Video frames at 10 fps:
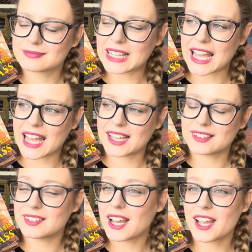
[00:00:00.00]

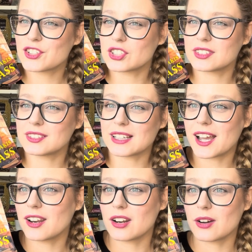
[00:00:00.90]
And I
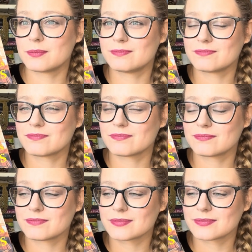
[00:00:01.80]
don't know.
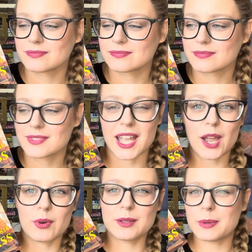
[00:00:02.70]
I
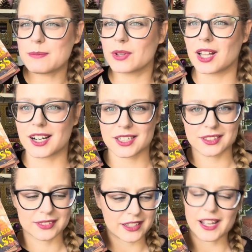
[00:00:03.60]
want people art.
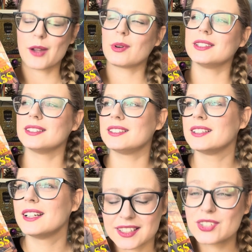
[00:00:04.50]
I want
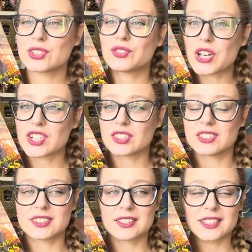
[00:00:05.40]

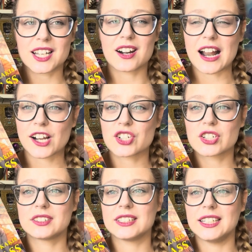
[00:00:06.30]
illustrations that are
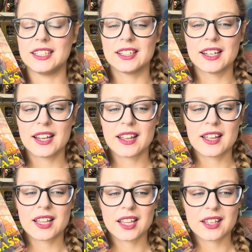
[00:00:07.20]
actually
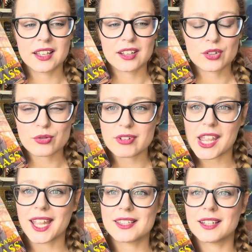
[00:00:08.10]

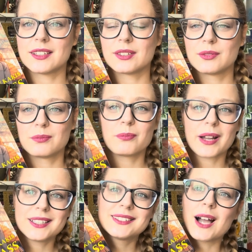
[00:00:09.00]
created
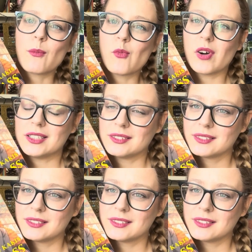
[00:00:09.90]
by someone.